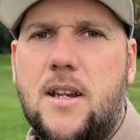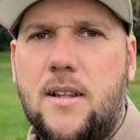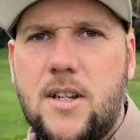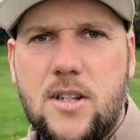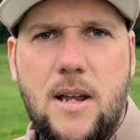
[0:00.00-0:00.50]

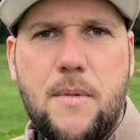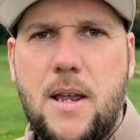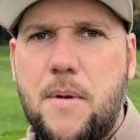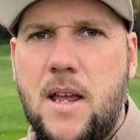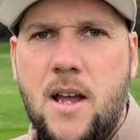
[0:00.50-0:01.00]
Let's get
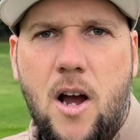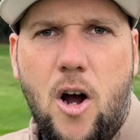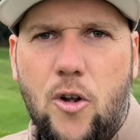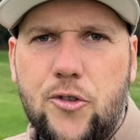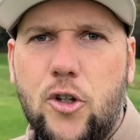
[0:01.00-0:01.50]
maybe
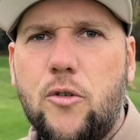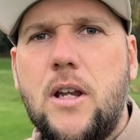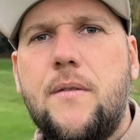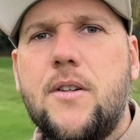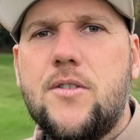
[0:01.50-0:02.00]
odds or
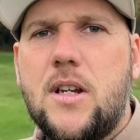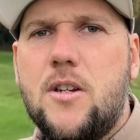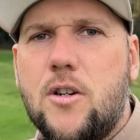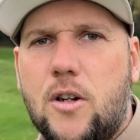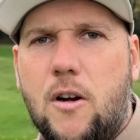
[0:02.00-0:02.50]
evens in
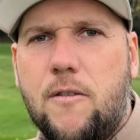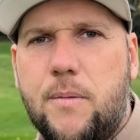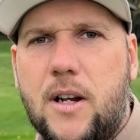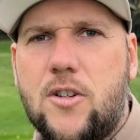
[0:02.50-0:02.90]
your golf bag,